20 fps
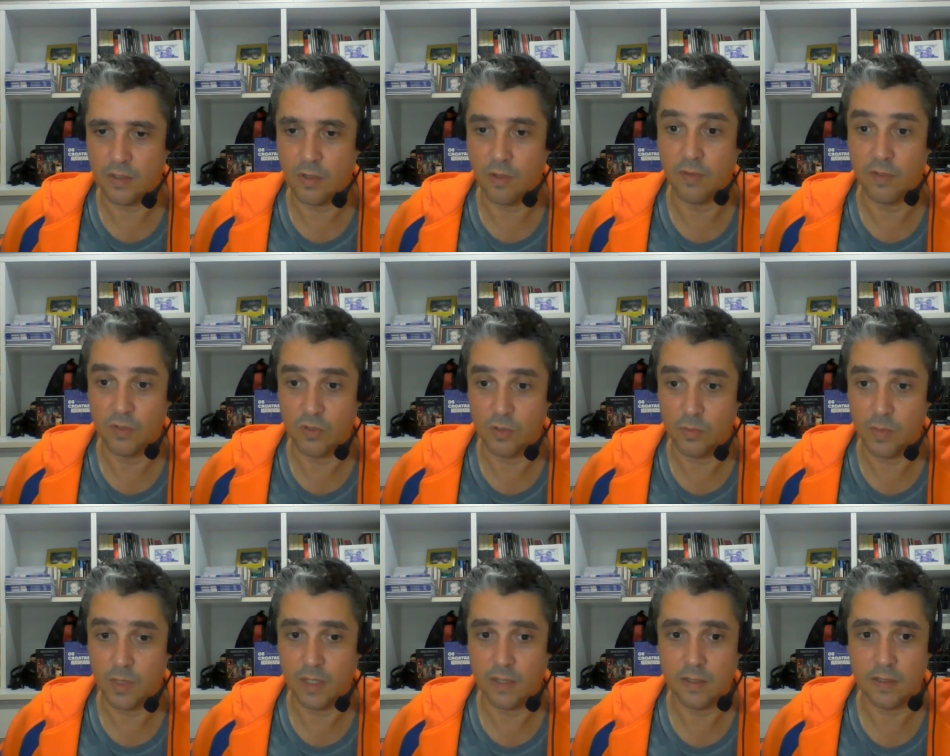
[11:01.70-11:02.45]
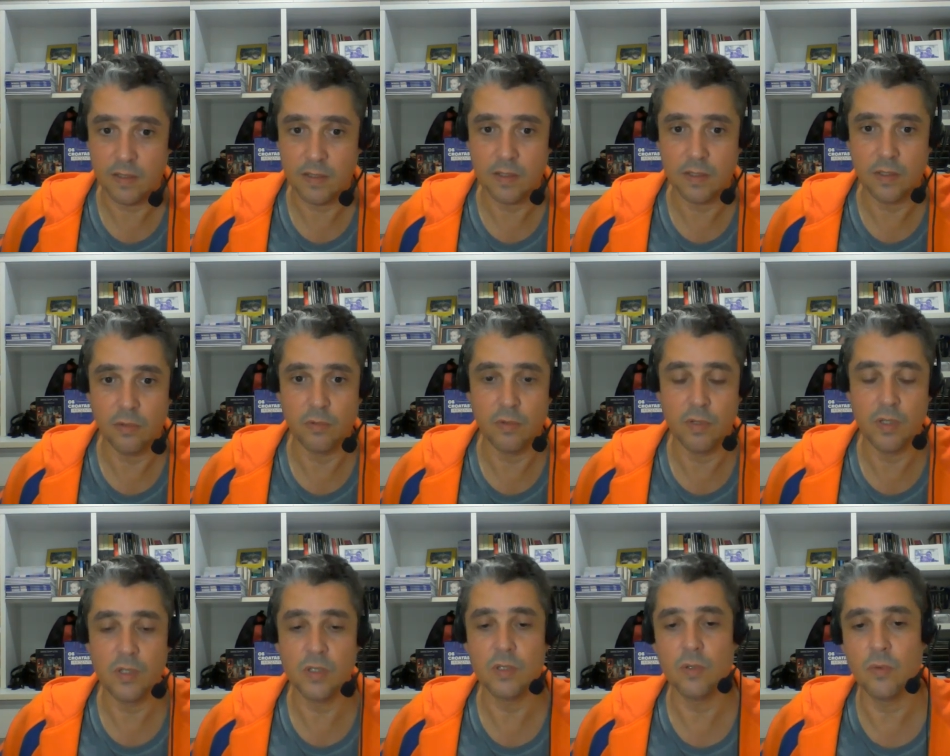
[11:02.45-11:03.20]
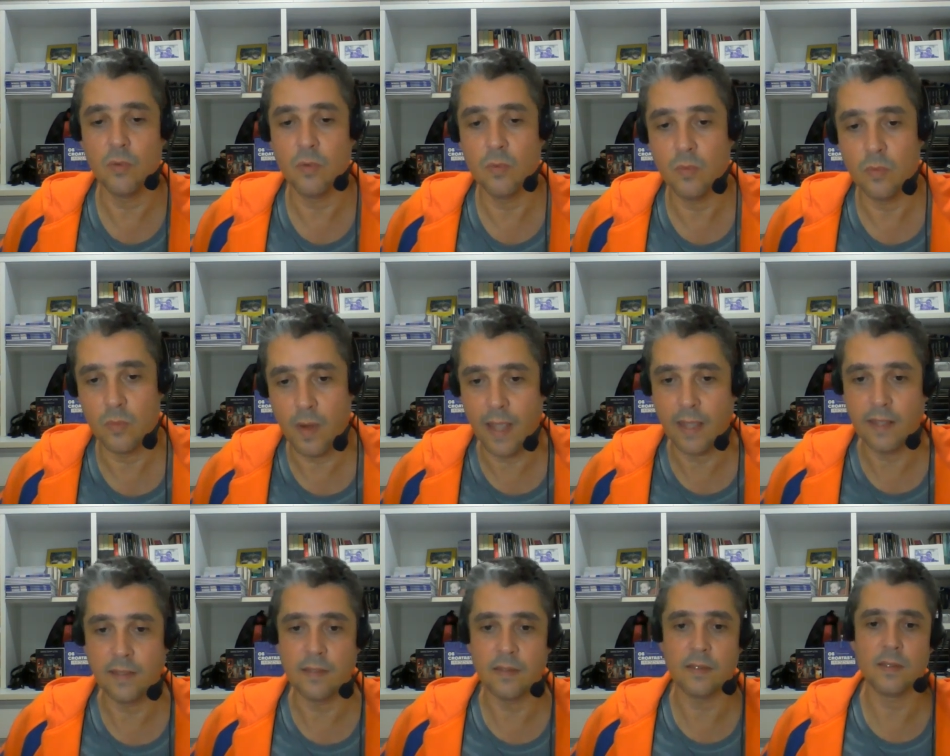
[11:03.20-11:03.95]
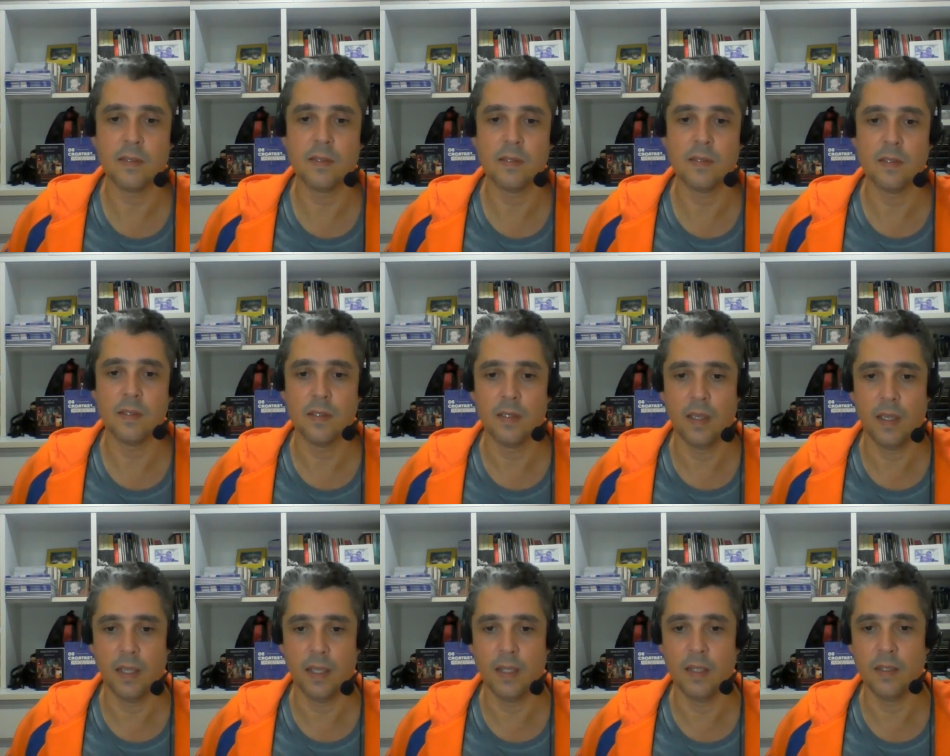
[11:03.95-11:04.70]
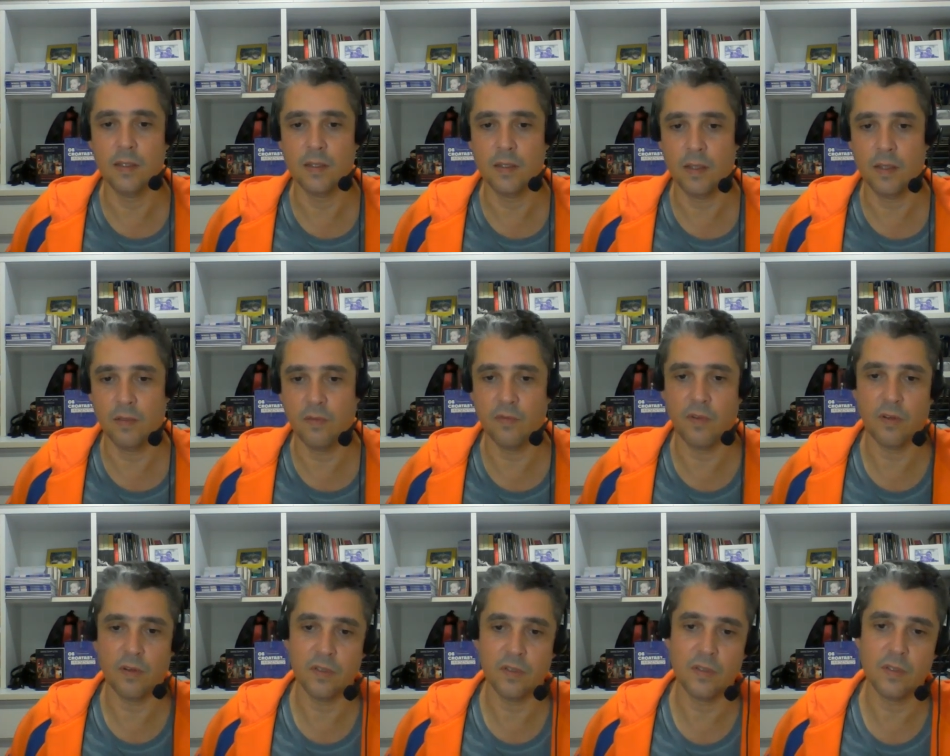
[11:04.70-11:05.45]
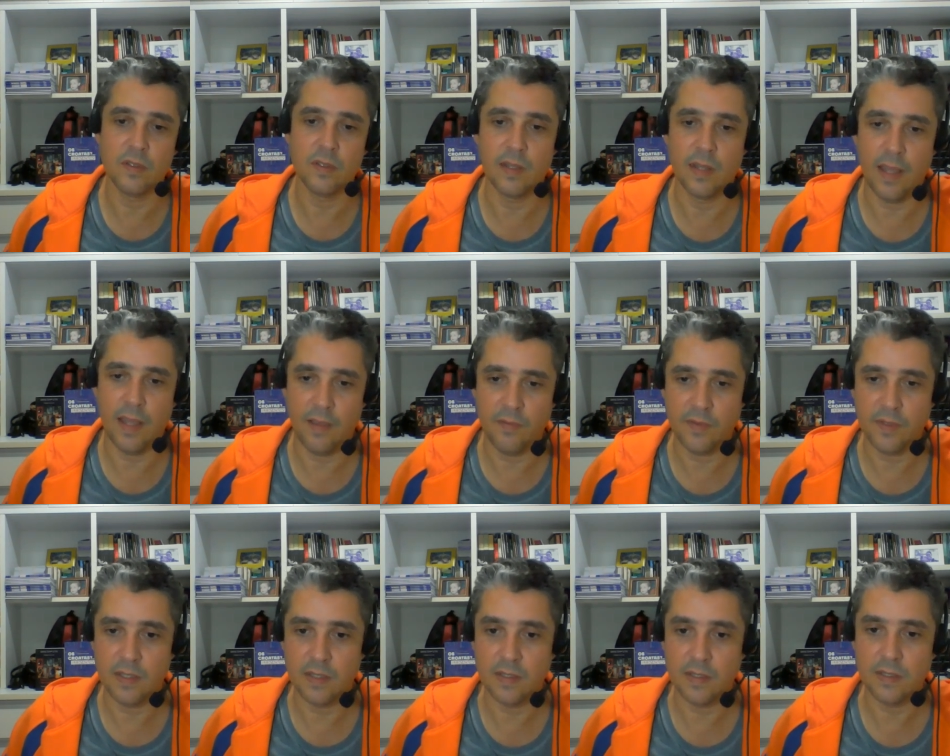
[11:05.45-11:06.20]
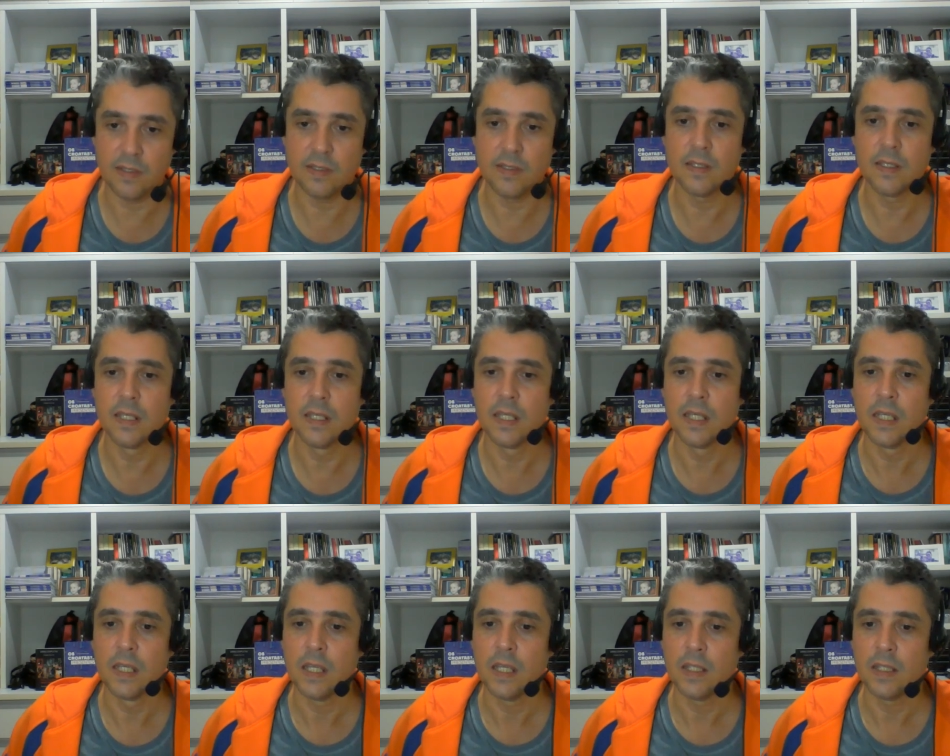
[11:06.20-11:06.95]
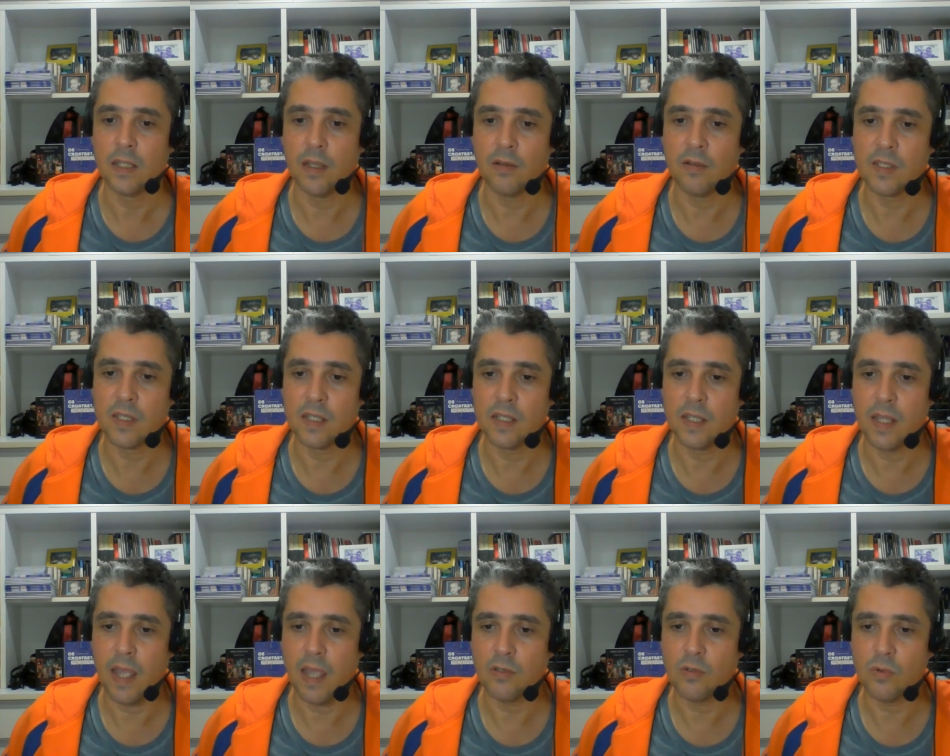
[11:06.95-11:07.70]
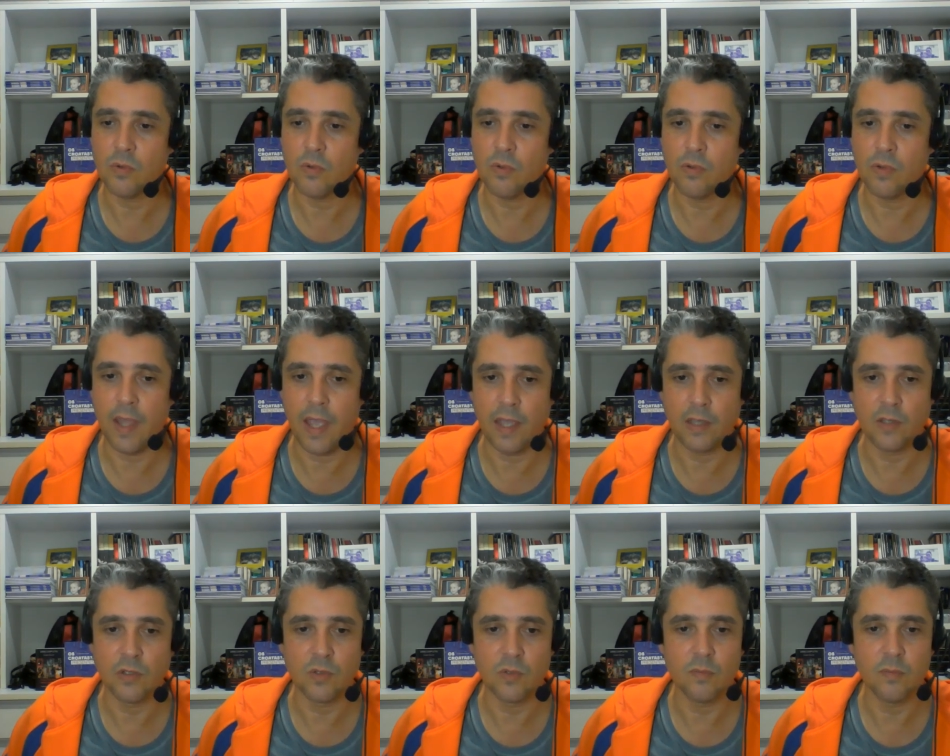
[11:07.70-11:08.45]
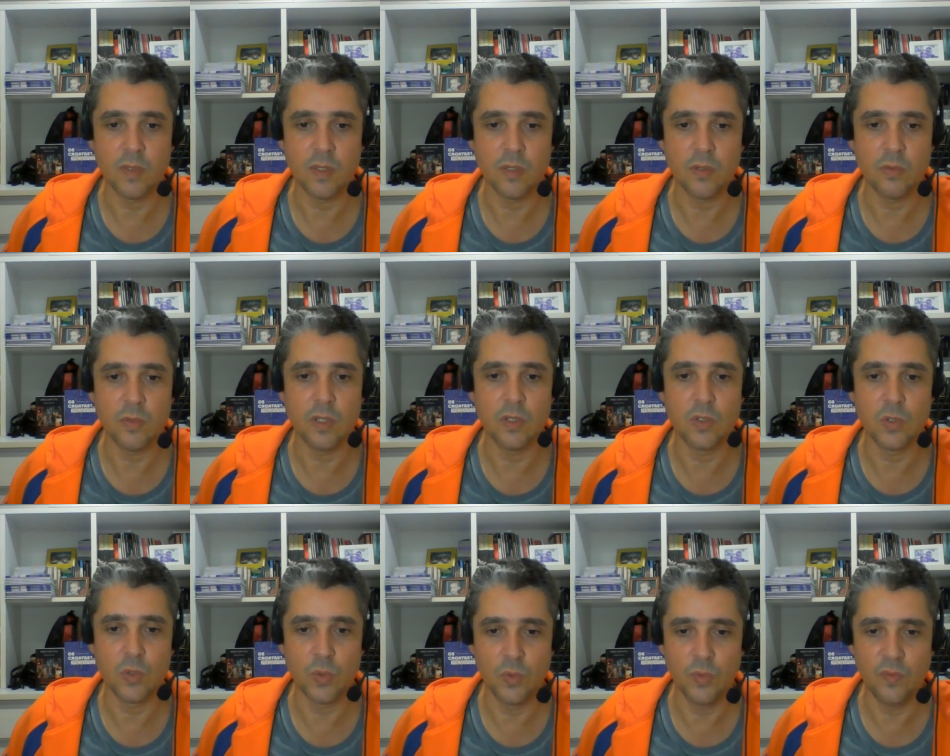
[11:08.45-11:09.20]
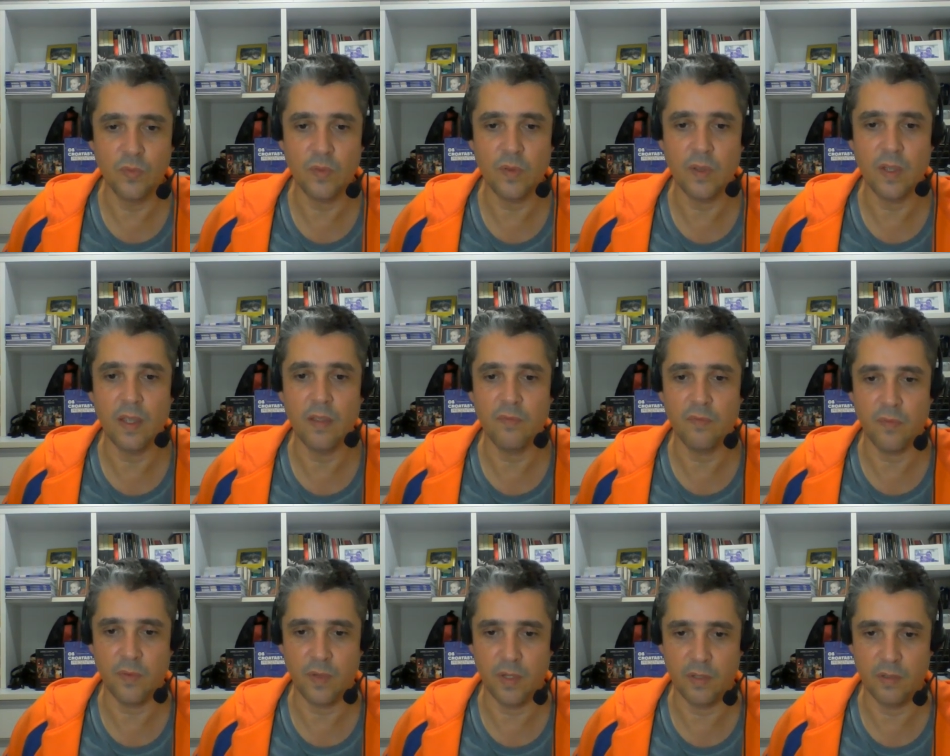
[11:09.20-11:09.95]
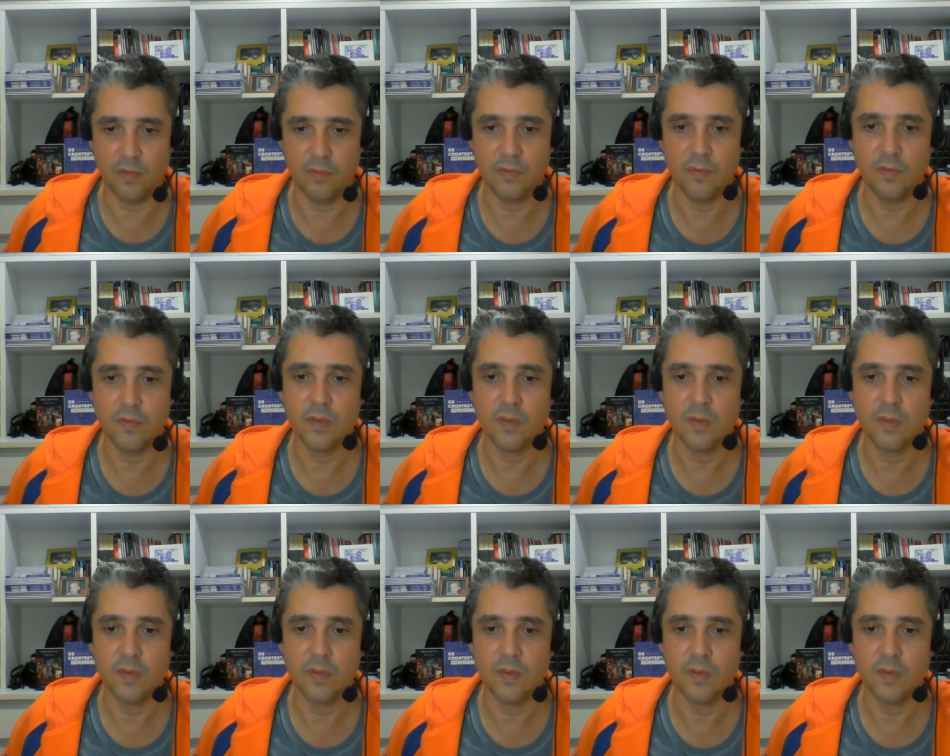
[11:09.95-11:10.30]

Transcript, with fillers: of the subject, the original rightists in the inverted leftists, there is a natural connection between truth and freedom.